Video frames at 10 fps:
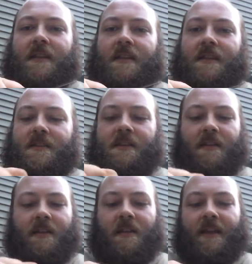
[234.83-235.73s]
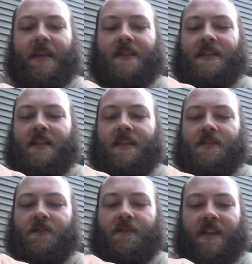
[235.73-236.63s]
These, like I said, they
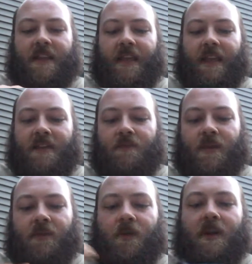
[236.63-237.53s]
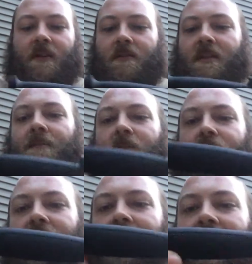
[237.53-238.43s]
do fit in the hand really well. Now
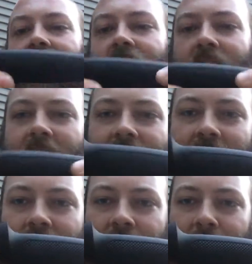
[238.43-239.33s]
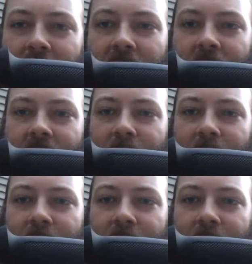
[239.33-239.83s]
most knives, there's that little parrot's